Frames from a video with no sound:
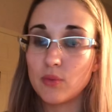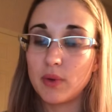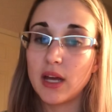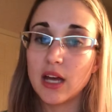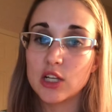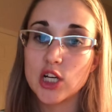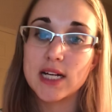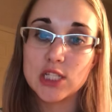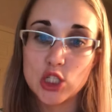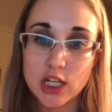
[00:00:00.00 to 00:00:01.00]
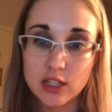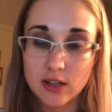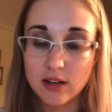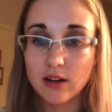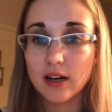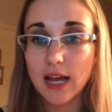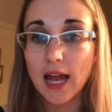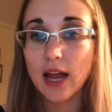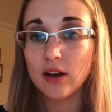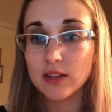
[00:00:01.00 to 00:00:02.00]
being transgender or
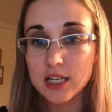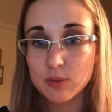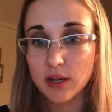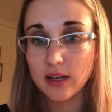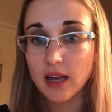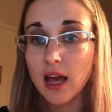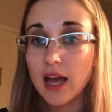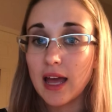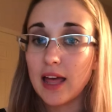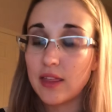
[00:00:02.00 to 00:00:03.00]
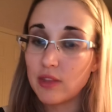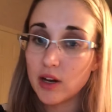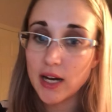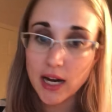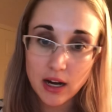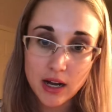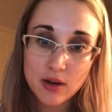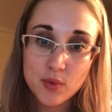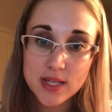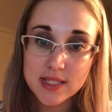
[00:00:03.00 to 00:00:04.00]
gay or lesbian in their
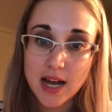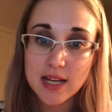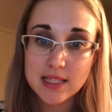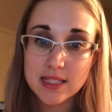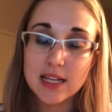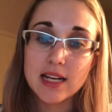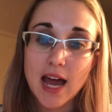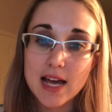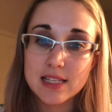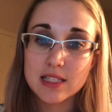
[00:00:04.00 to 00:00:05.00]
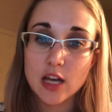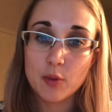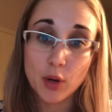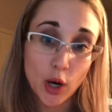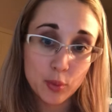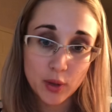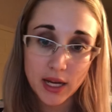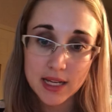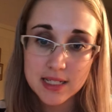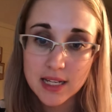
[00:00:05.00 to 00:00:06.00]
era was not seen as
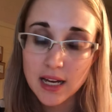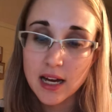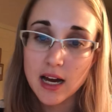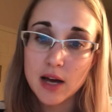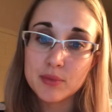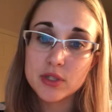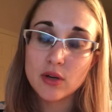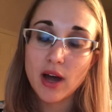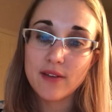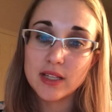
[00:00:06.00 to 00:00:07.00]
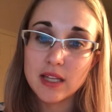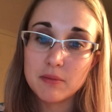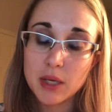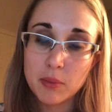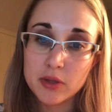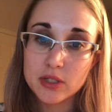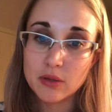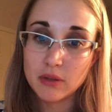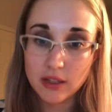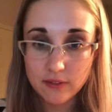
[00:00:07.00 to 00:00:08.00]
appropriate. So having them be able
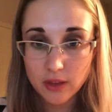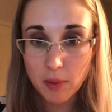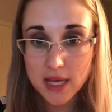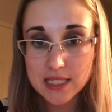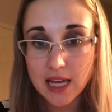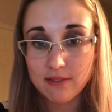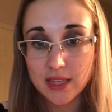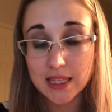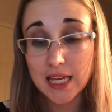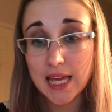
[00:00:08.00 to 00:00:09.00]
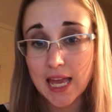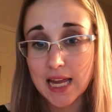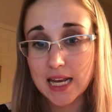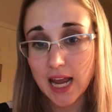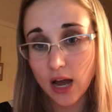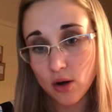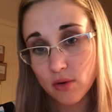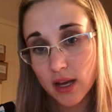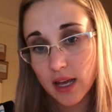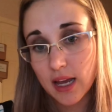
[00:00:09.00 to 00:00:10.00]
to live the best life that they can
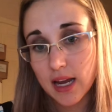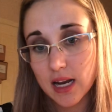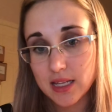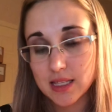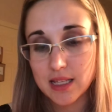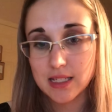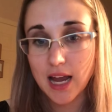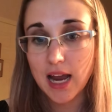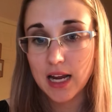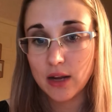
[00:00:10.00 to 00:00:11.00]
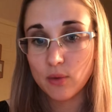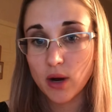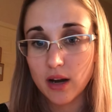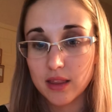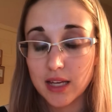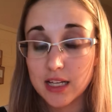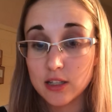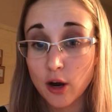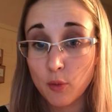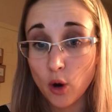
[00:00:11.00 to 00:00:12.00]
now in a society where things
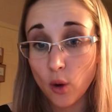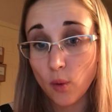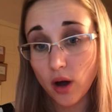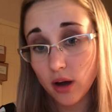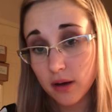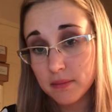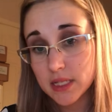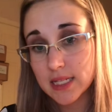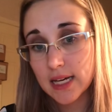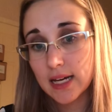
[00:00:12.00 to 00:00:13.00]
are more welcomed,